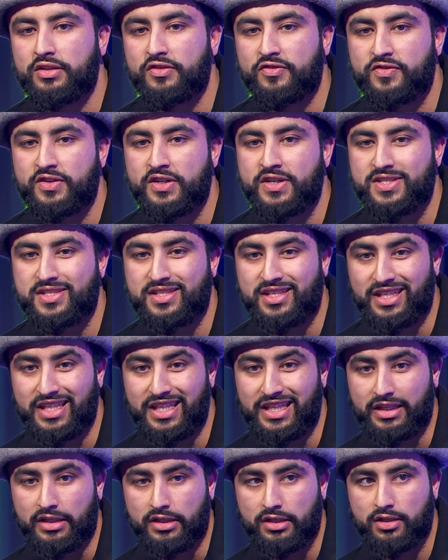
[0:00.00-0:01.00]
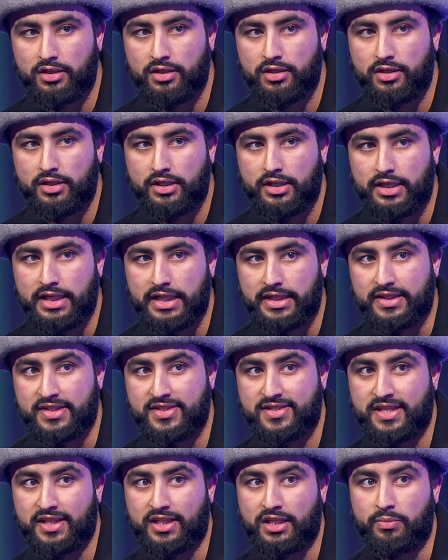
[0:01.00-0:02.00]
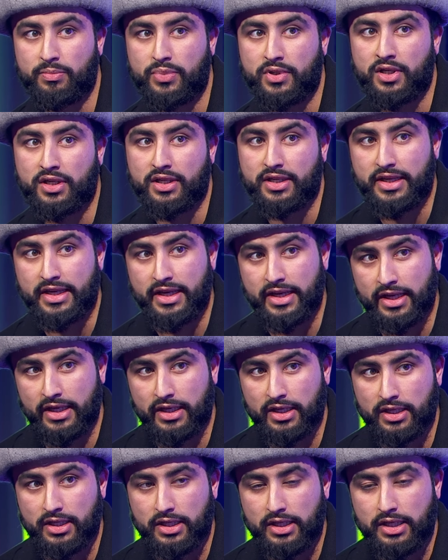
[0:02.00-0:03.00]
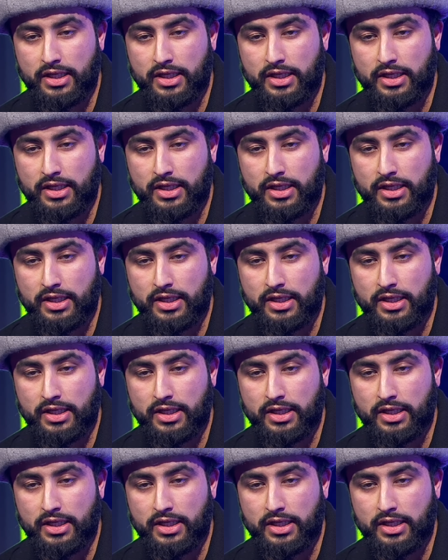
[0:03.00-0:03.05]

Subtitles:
the first in and the second part na,